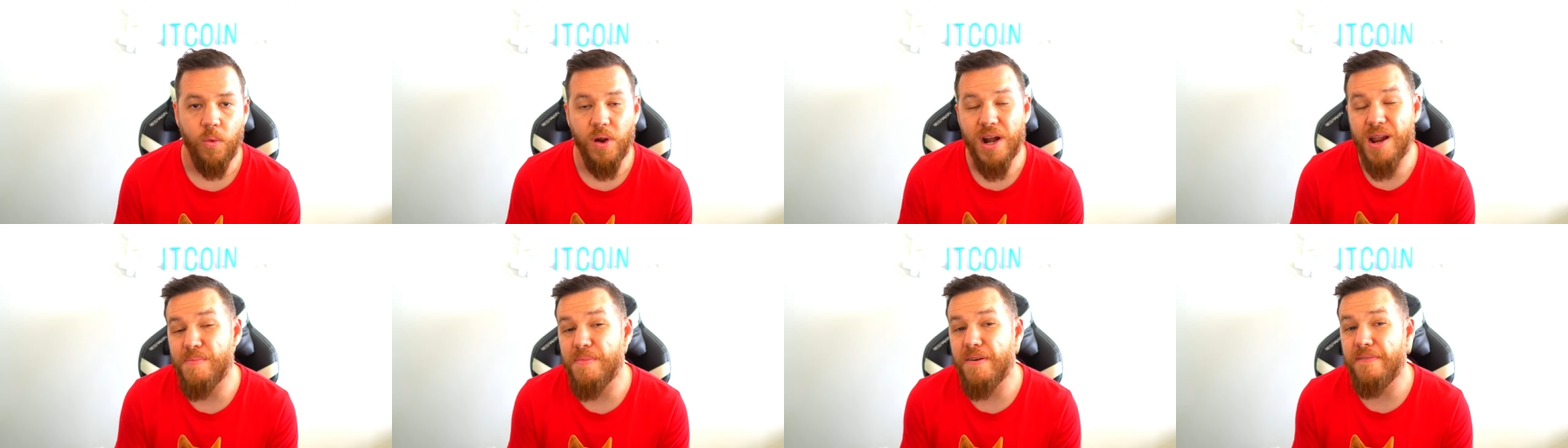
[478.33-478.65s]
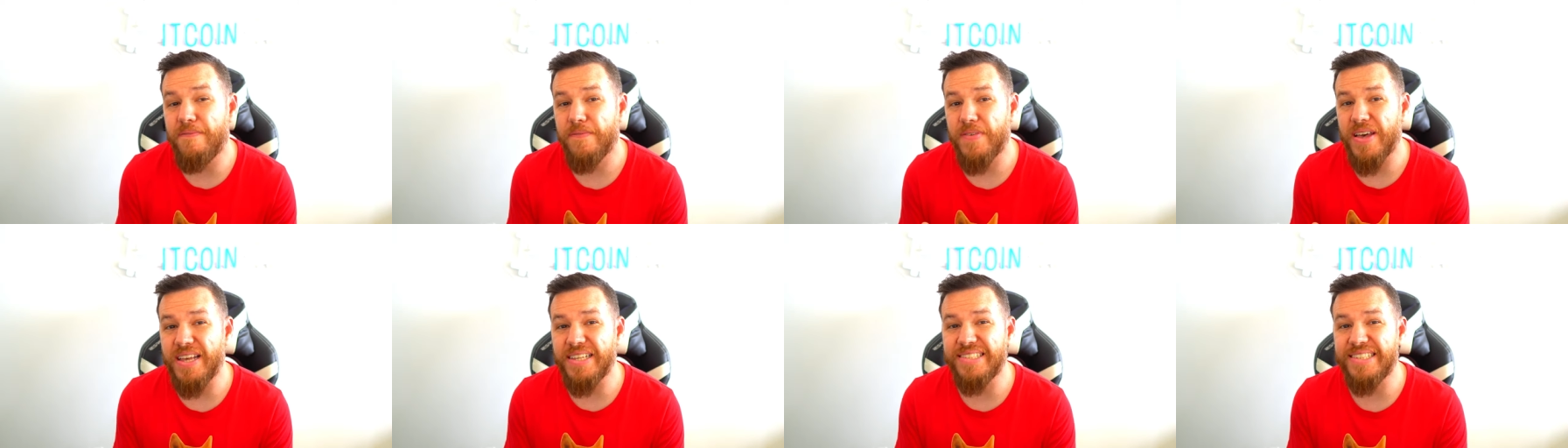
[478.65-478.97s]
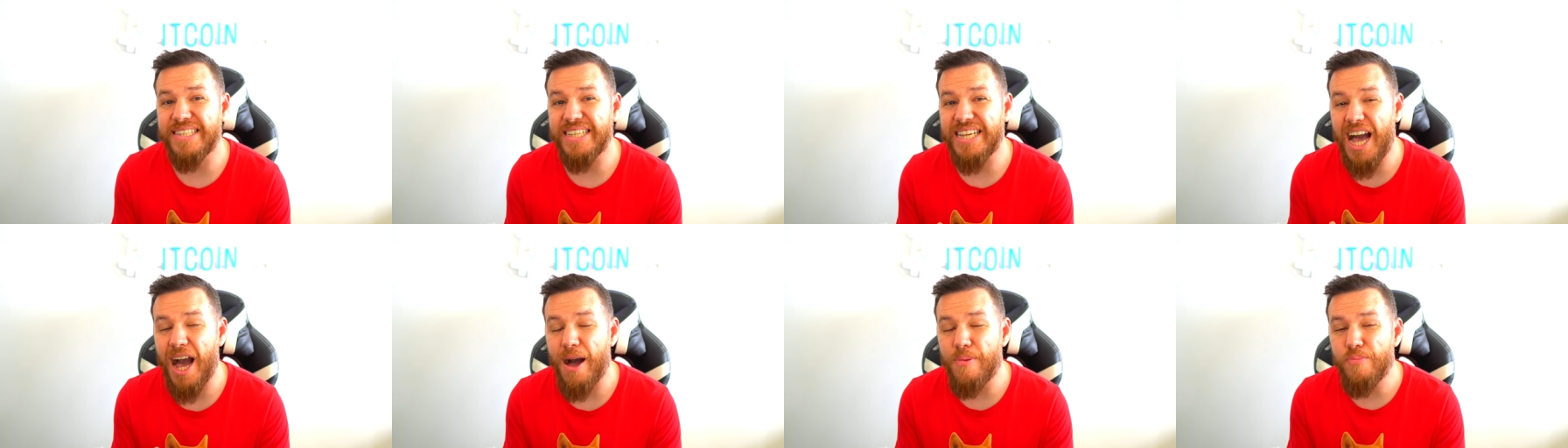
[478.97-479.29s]
When I'm
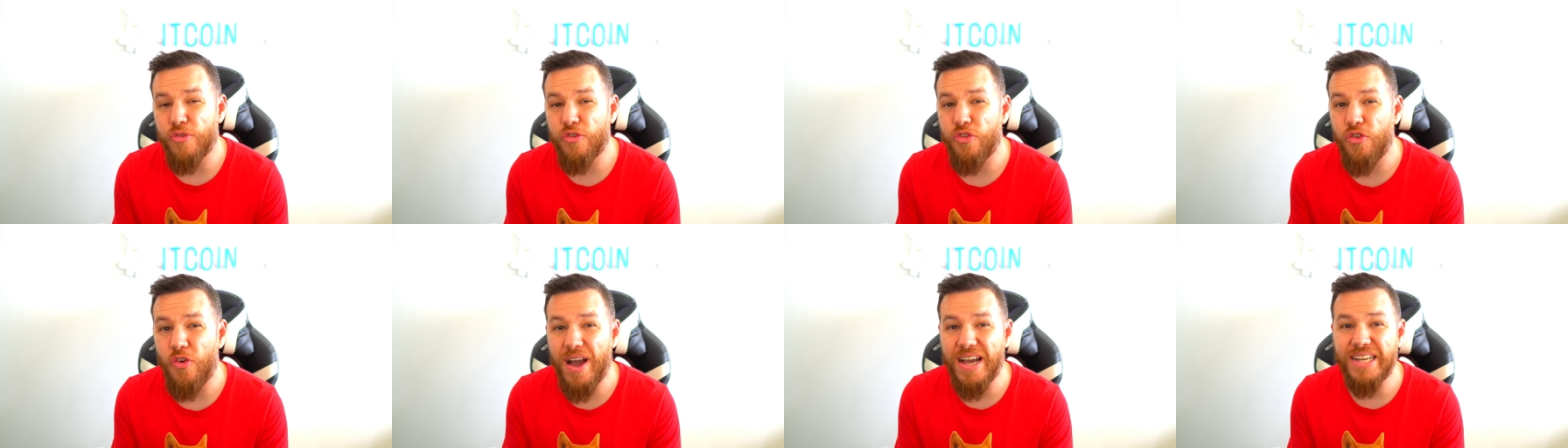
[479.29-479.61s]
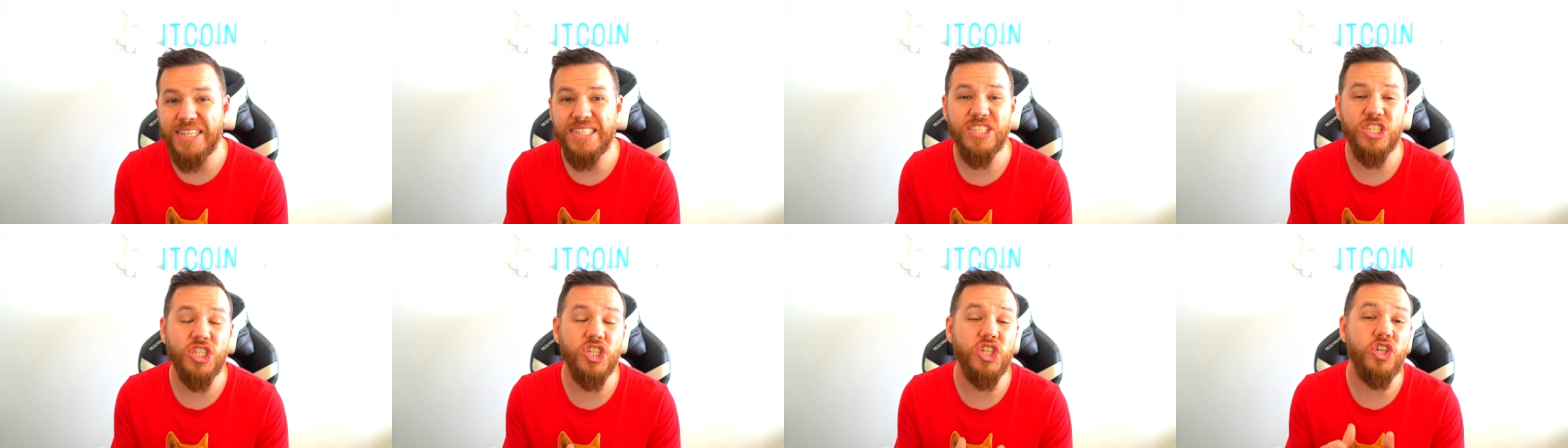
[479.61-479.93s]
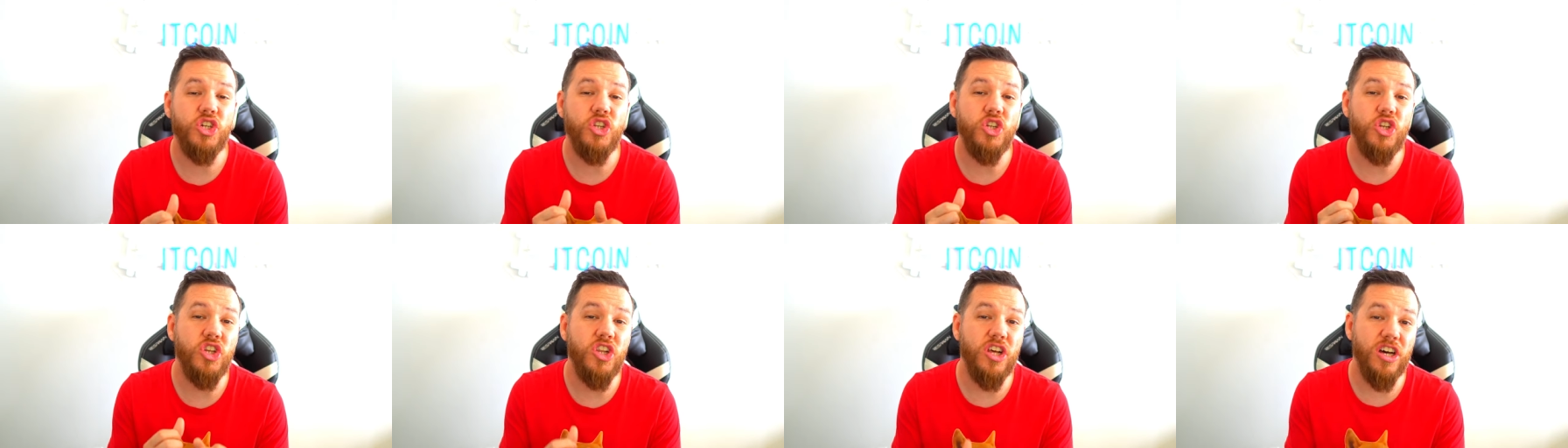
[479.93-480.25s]
investing, I'm trying to
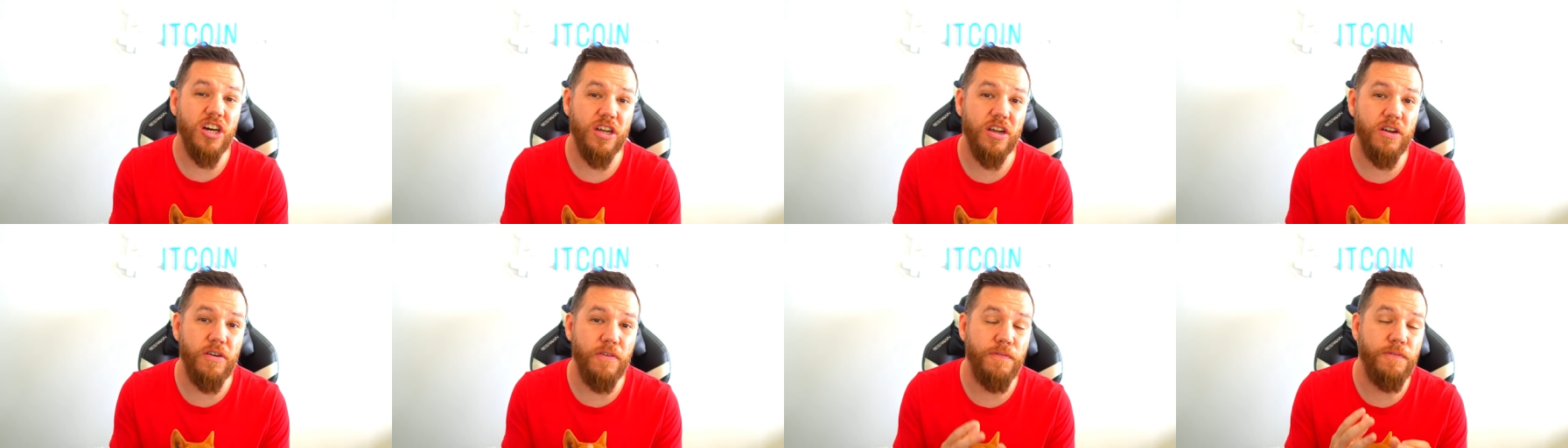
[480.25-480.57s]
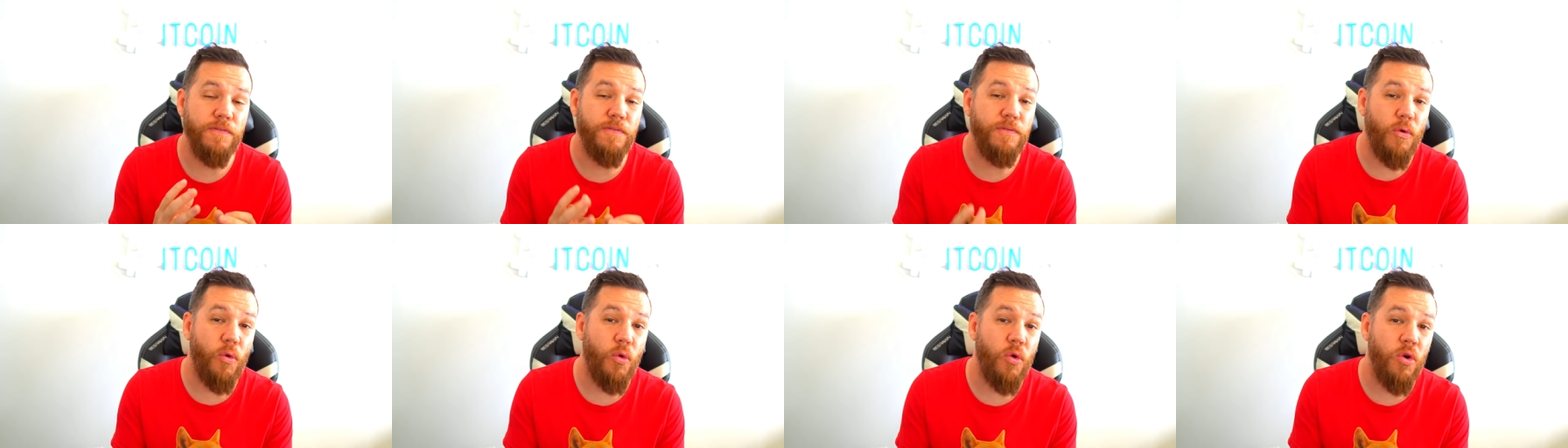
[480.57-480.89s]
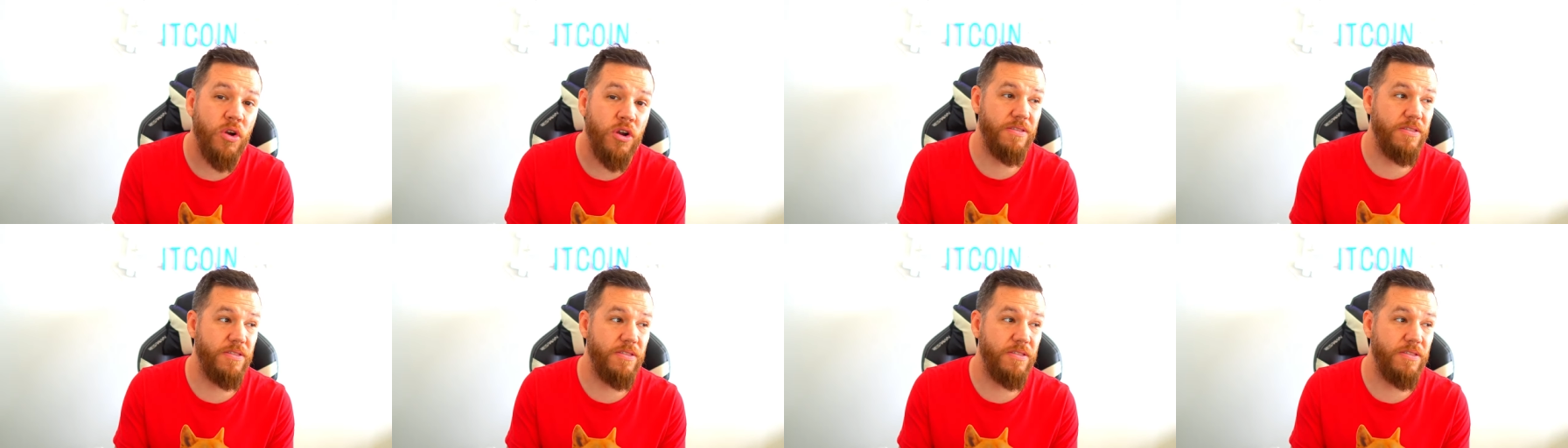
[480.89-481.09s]
look for